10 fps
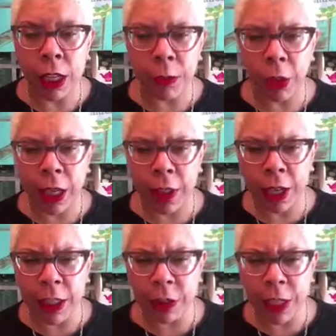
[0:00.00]
Good morning,
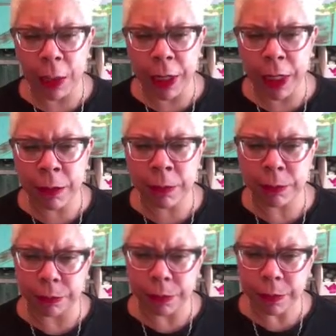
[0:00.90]
thanks for coming in.
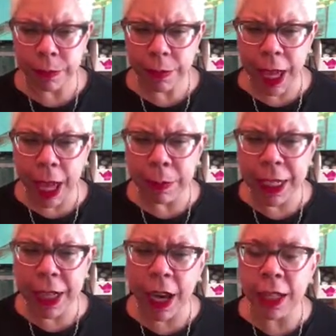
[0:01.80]
And
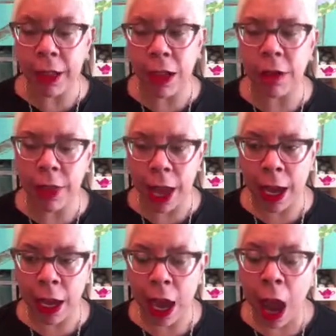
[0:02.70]
because of
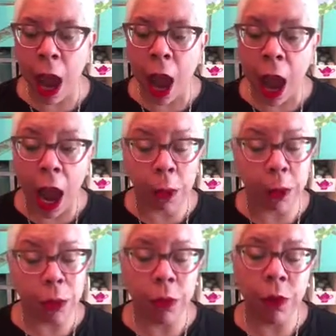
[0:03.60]
that, I
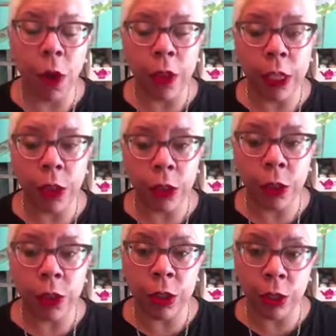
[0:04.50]
would prefer that you
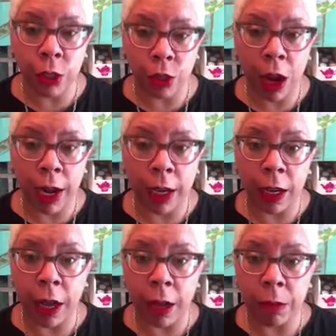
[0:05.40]
use the dry
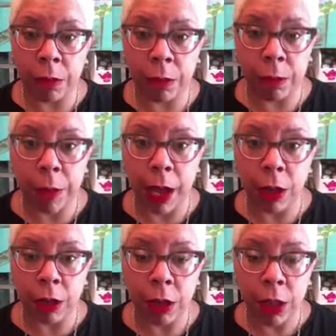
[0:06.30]

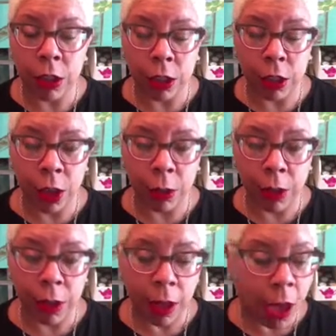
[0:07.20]
matter to start with.
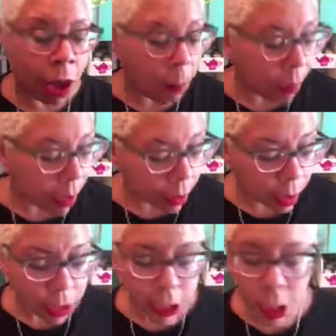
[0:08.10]

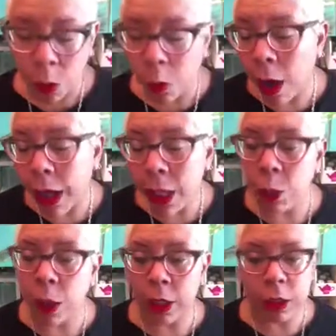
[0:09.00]
So why do you
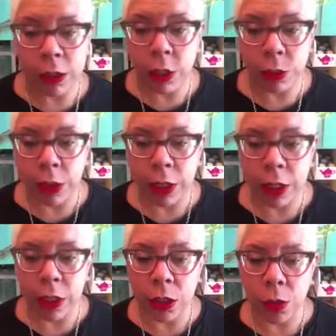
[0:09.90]
want to do your own
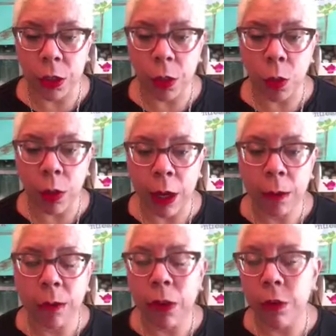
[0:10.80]
calendula oil?
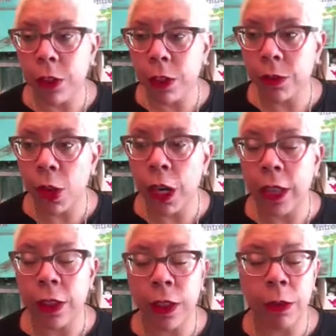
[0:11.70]
Well, first of all,
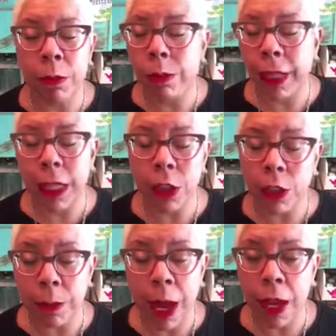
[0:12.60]
the plant
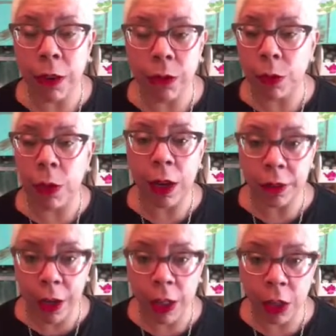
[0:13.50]
goes back for a
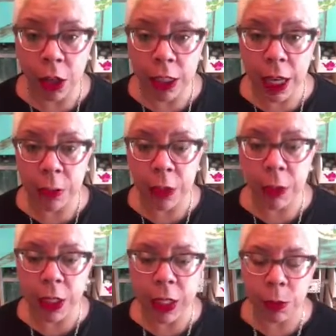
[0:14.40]
very long time. Good
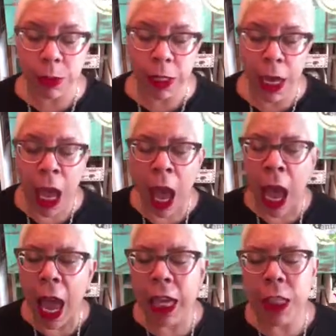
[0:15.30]
morning, sweetie.
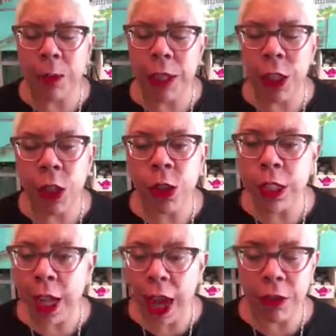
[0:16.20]
And it's been used
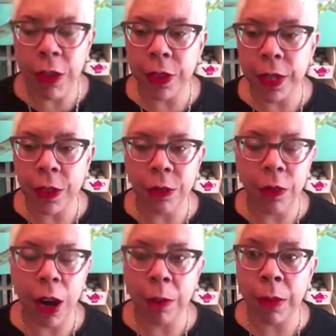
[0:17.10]
in everything
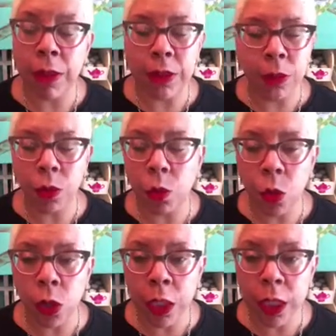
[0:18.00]
from the Civil
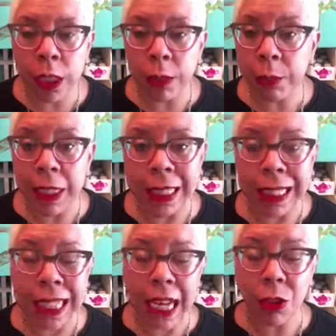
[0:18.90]
War because
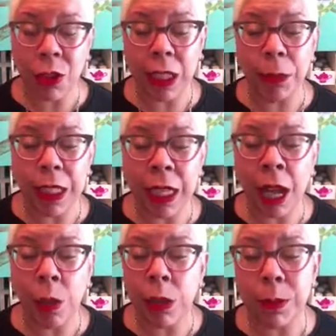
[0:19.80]
it's a natural
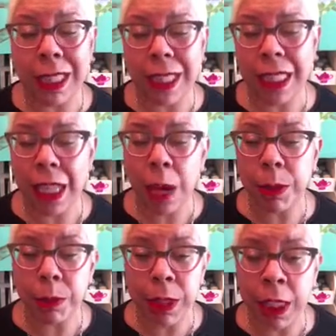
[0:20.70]
hemostat, which means it
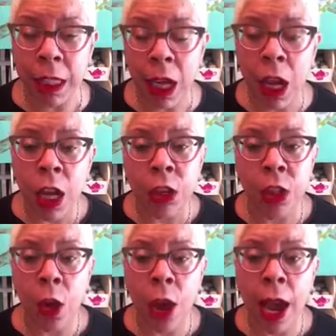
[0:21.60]
stops bleeding.
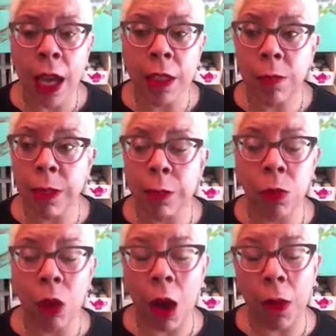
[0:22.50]
So as people
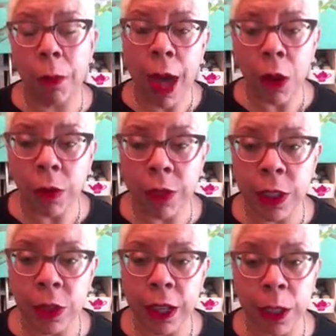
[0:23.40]
were on the
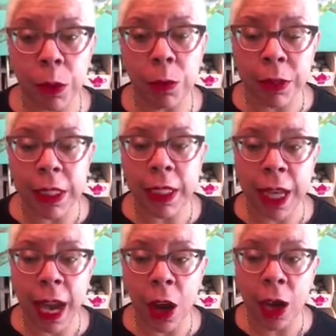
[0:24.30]
battlefield and they were bleeding
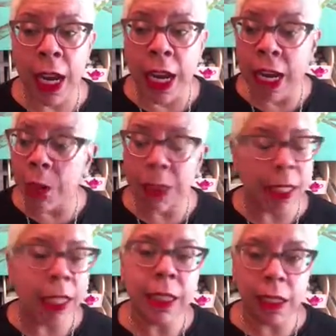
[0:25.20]
out, it was
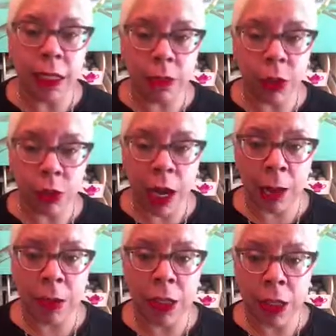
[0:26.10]
easy enough to
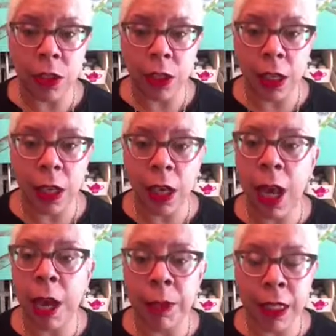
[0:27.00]
grab
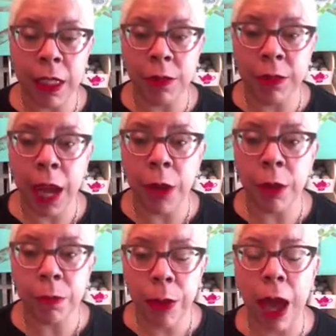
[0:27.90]
calendula, get some
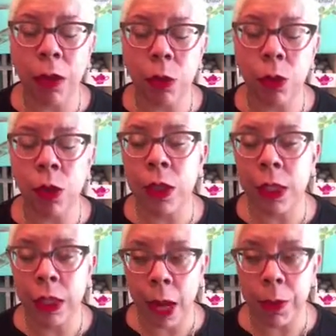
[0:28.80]
flowers, pack the wound to
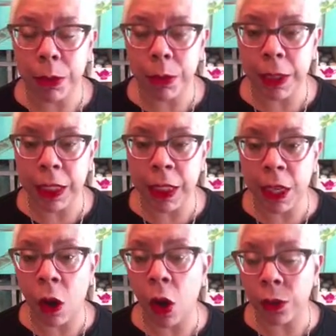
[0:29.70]
stop the bleeding,
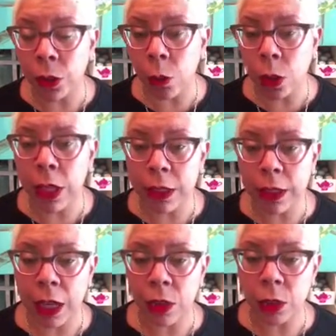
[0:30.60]
and also work as a
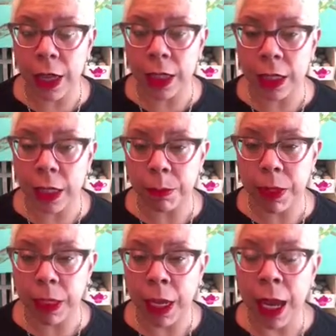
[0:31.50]
natural
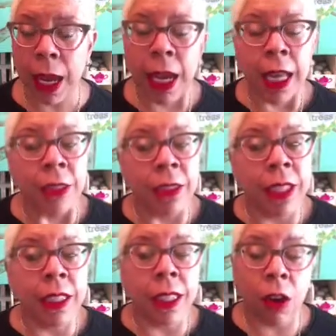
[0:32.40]
antiseptic.
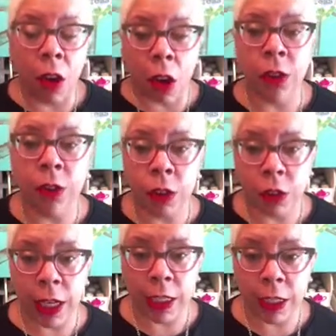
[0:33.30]
This can also
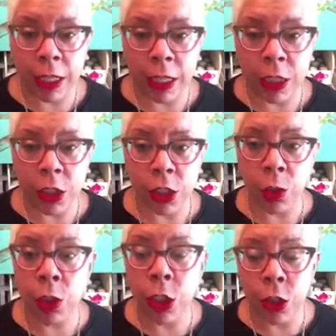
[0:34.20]
translate
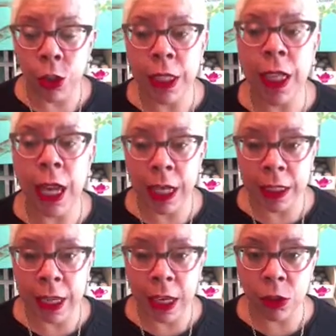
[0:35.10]
into using it as
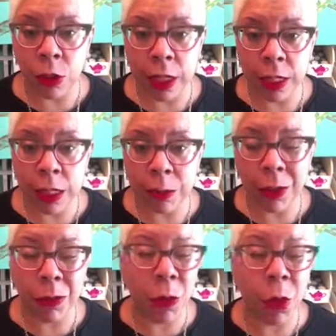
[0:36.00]
a natural
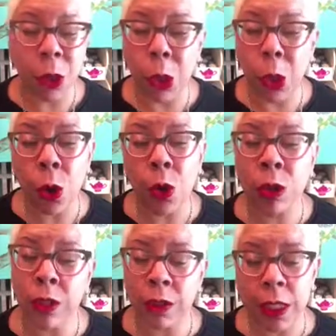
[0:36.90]
antiseptic for
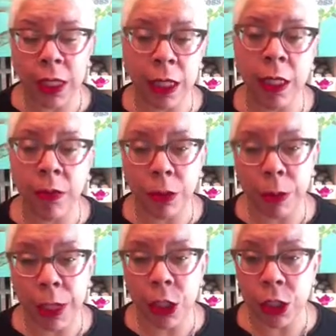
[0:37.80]
loads of skin
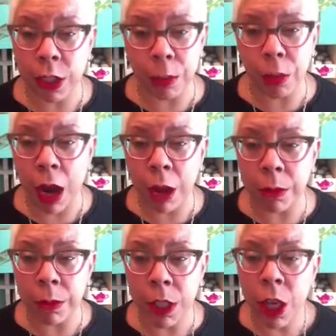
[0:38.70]
inflammation and
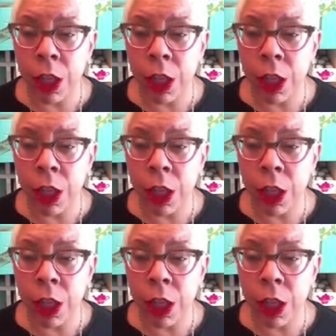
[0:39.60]
problems.